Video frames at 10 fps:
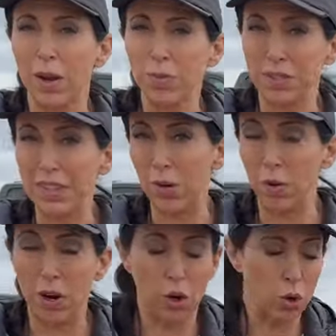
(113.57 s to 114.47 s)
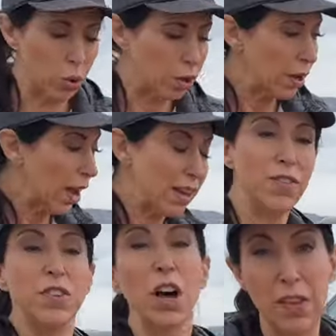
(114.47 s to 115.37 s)
keep this thing running cool. And
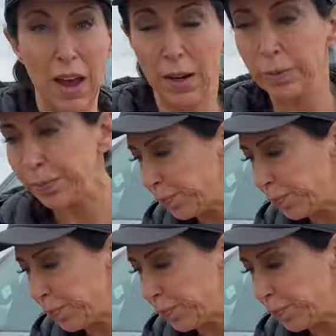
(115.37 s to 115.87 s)
they've done that.